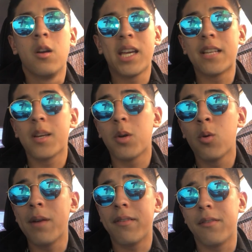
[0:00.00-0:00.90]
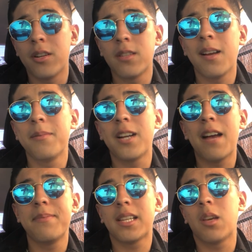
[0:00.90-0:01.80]
You got someone who went for a first-round
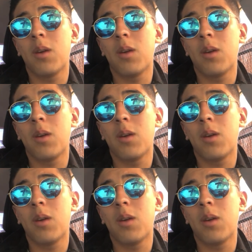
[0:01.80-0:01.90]
draft pick.